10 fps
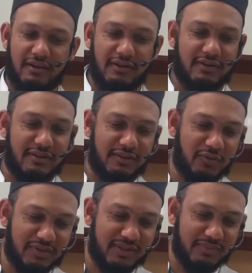Okay,
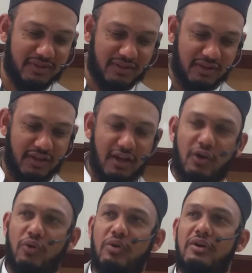
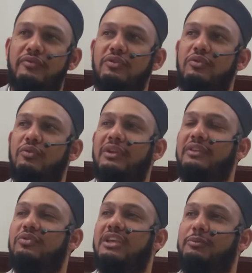who of you would
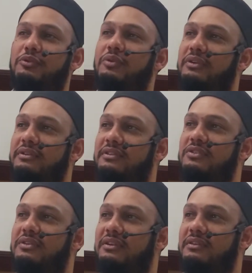like to keep tutorials?
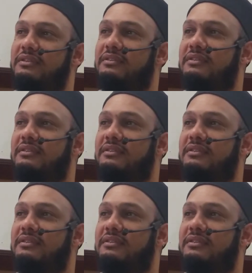Raise your hands.